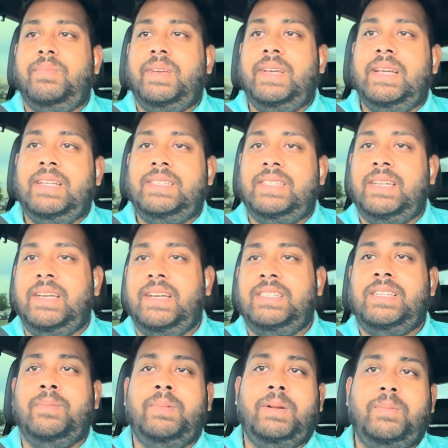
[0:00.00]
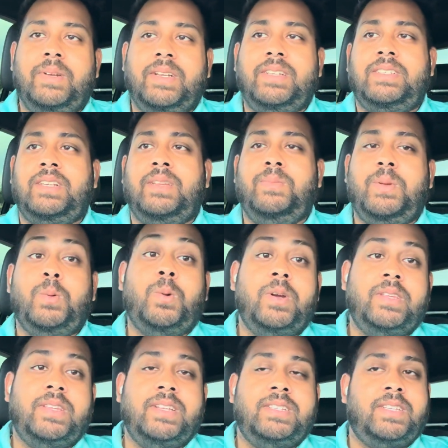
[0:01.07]
it's a memory. It's gonna be
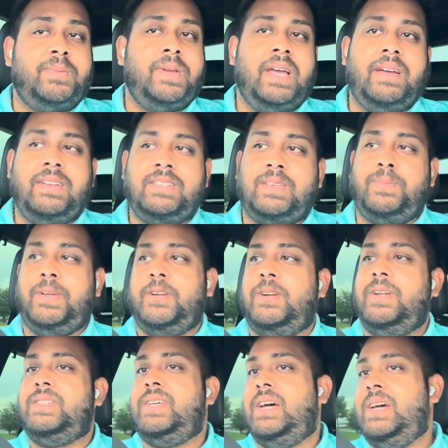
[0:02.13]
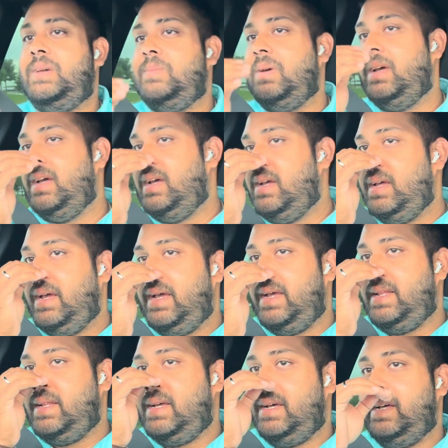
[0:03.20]
worth it. It's gonna be a great time,
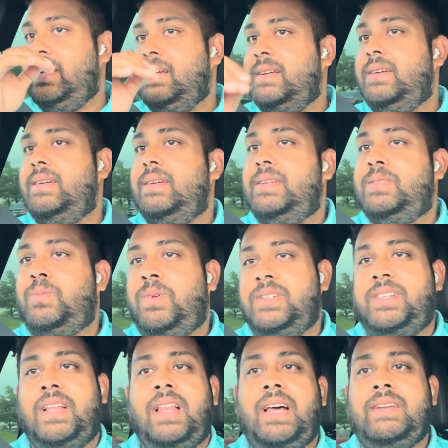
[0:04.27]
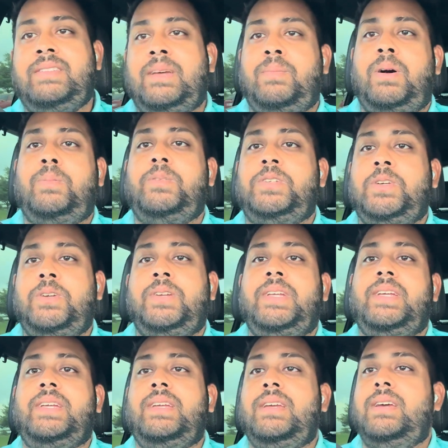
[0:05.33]
and it's a once in a lifetime
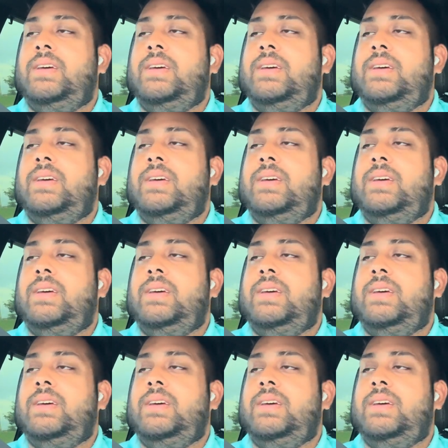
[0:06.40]
opportunity.